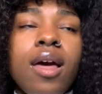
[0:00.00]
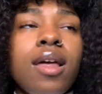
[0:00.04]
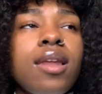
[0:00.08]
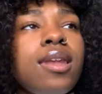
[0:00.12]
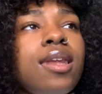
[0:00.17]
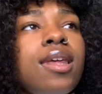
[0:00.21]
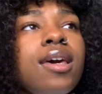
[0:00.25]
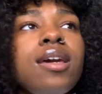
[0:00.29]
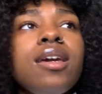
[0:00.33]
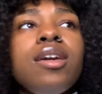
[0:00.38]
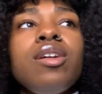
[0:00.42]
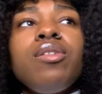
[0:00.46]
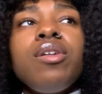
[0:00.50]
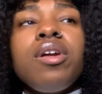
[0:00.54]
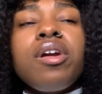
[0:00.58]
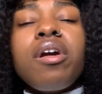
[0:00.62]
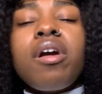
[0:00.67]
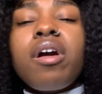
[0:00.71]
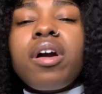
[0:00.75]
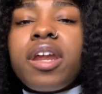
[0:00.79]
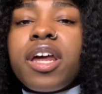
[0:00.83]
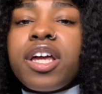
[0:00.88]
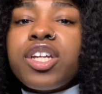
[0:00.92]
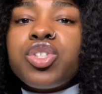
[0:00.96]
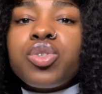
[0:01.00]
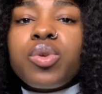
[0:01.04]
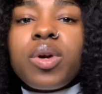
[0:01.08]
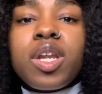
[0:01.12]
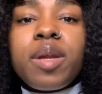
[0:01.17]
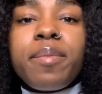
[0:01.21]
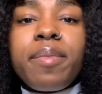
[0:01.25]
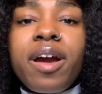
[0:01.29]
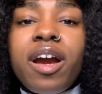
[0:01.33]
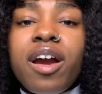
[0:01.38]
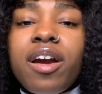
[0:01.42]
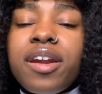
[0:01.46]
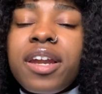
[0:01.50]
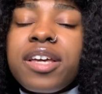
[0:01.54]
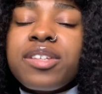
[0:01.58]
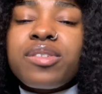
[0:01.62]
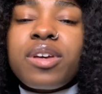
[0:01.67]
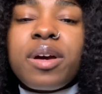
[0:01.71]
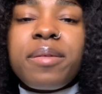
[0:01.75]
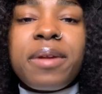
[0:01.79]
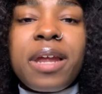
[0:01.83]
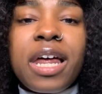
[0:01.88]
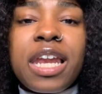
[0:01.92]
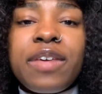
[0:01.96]
Look, you hear all that joy in the background, that's
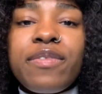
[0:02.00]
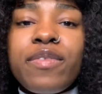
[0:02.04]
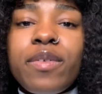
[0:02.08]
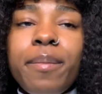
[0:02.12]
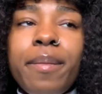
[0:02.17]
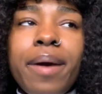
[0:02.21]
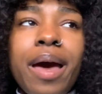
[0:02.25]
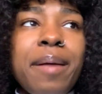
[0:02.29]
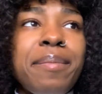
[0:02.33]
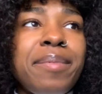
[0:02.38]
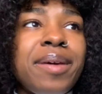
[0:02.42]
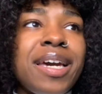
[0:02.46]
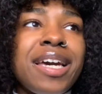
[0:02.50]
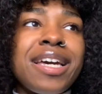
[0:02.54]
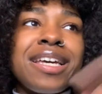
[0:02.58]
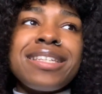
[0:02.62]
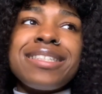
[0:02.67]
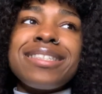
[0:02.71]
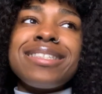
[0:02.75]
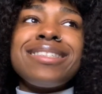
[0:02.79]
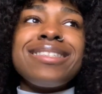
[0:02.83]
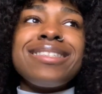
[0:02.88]
why I'm not even mad, because